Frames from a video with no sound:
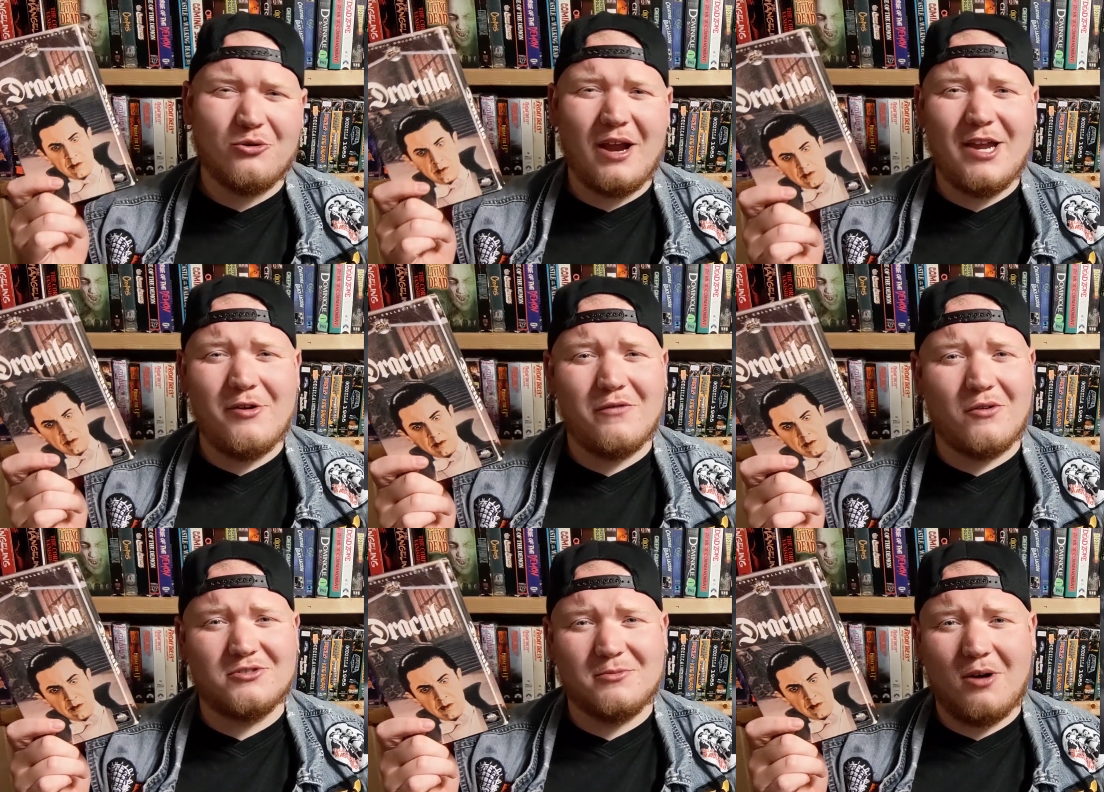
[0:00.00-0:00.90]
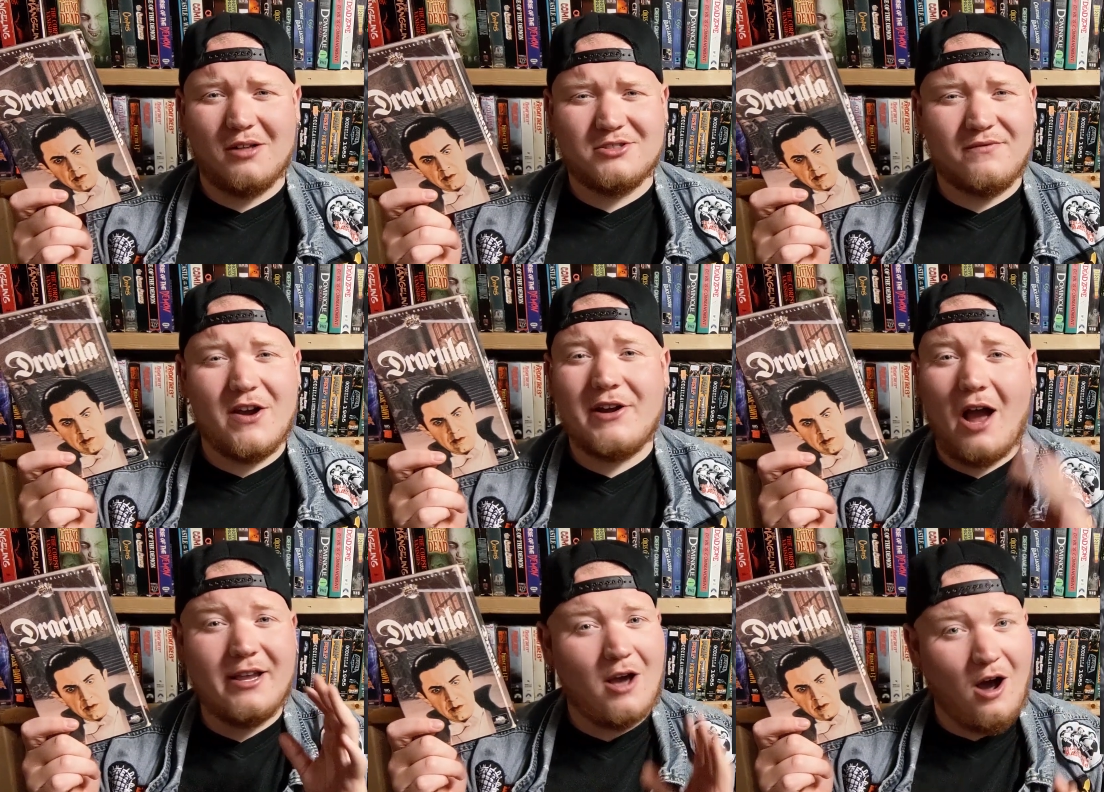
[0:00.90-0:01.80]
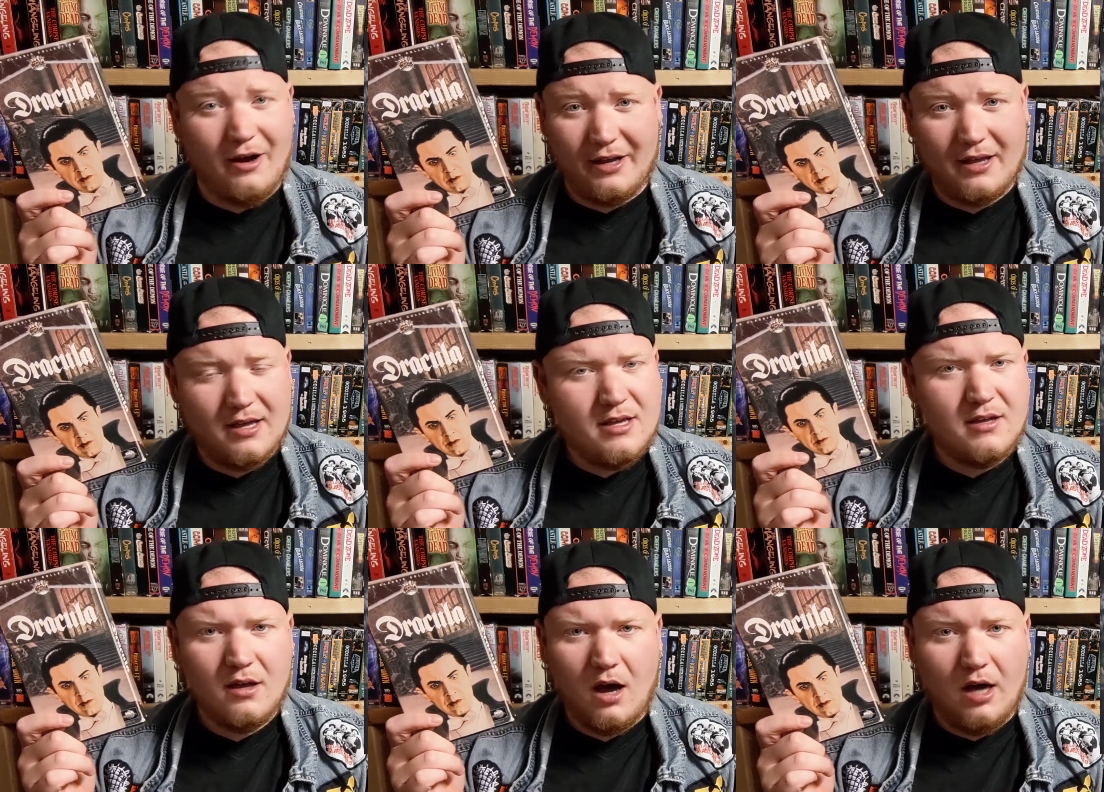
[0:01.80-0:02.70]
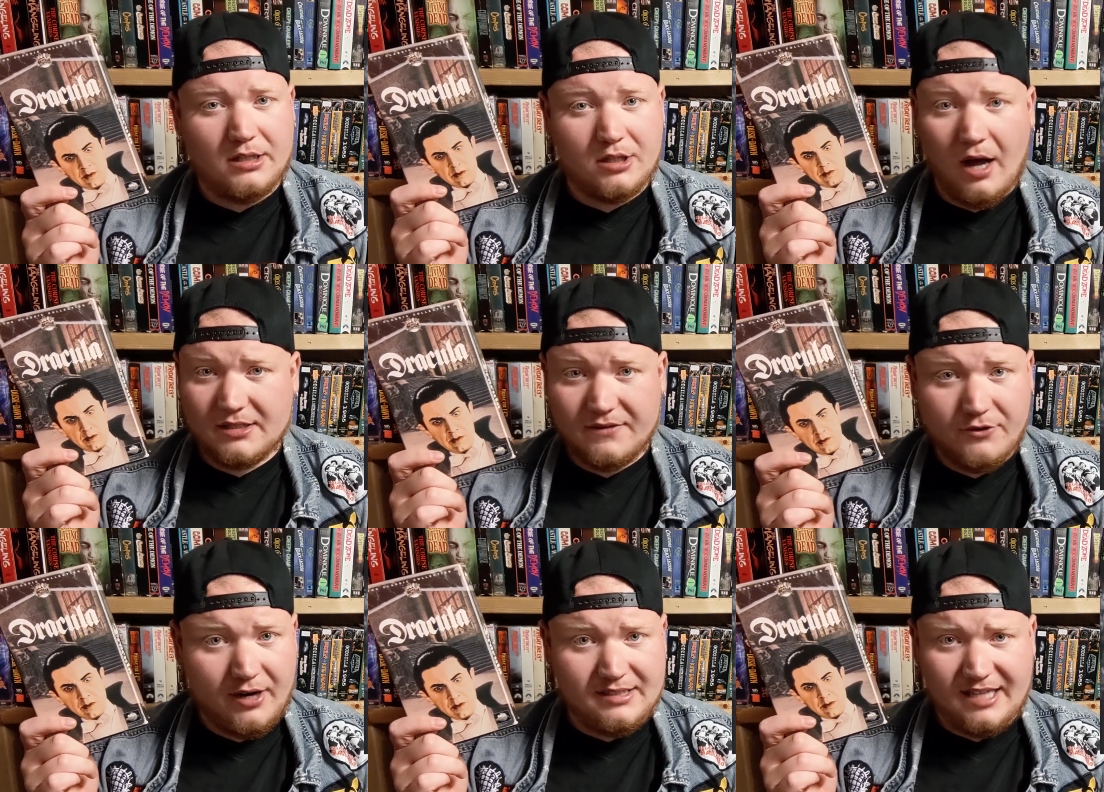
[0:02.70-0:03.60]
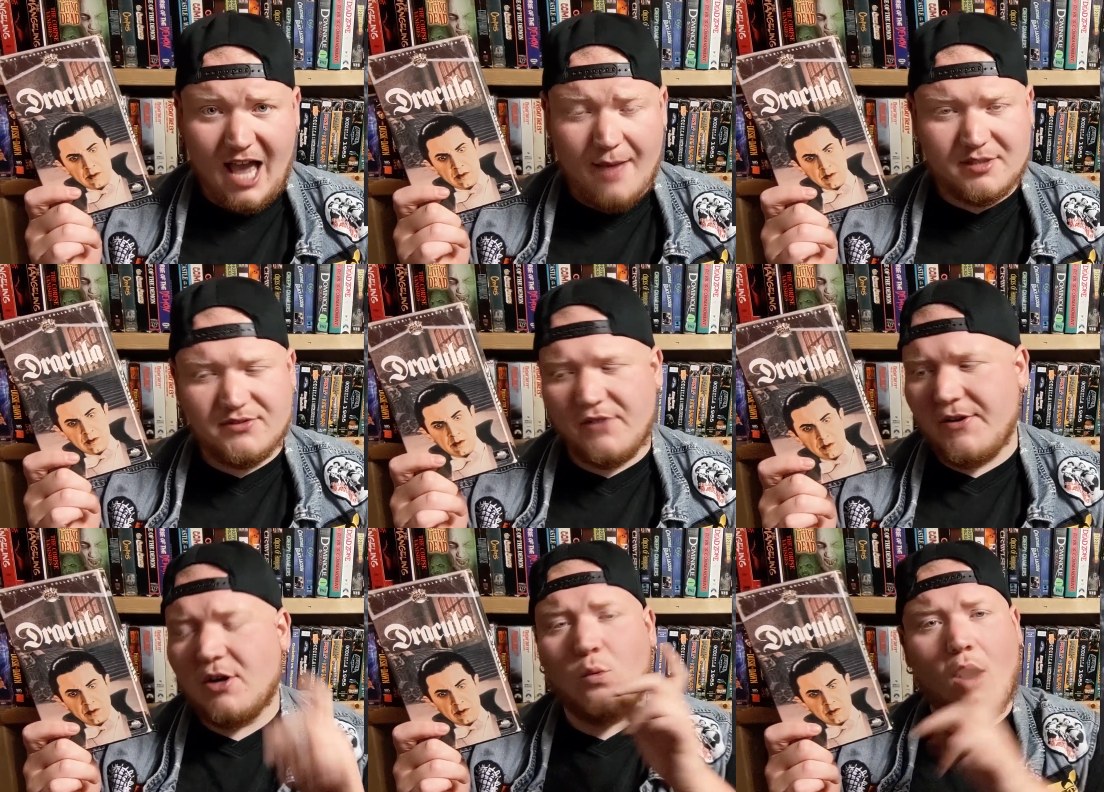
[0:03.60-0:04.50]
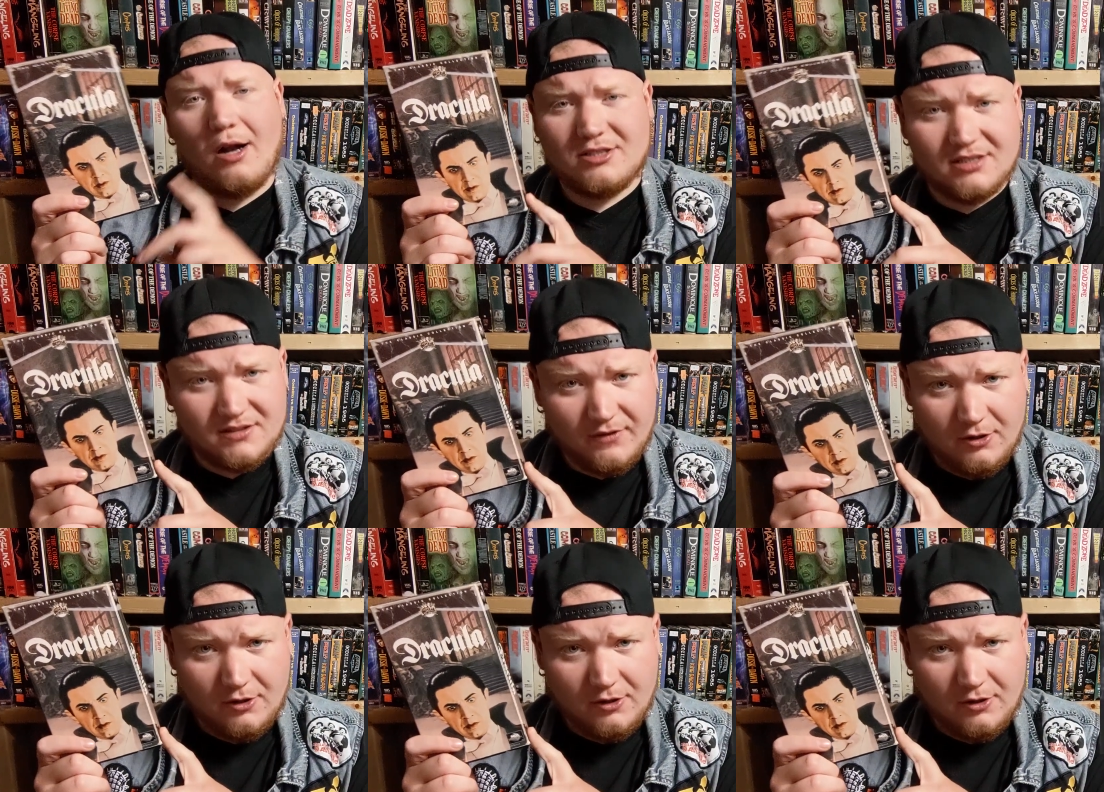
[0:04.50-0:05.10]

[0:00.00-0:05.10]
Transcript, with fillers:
Speaker 1: a great Universal monster, very iconic, uh, lots of crazy atmosphere. If you're going to watch this